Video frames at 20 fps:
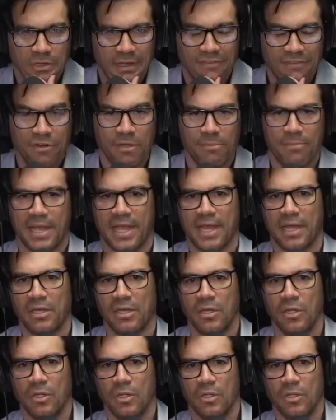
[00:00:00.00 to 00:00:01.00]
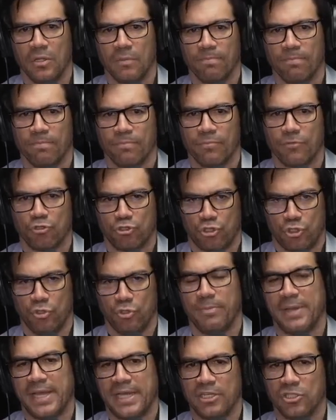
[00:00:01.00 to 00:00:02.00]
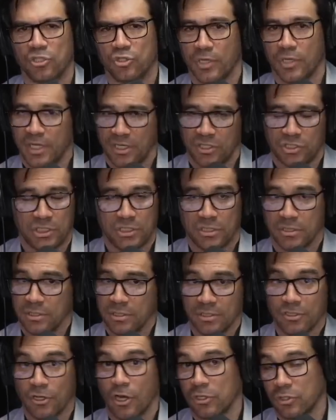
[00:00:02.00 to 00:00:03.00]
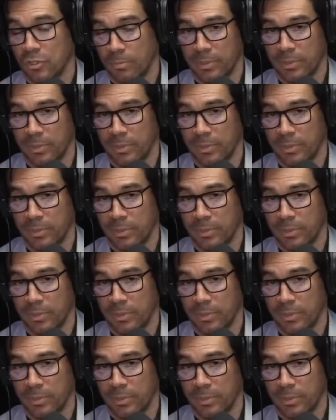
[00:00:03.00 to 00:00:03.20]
Every man, there's two mating strategies Dr.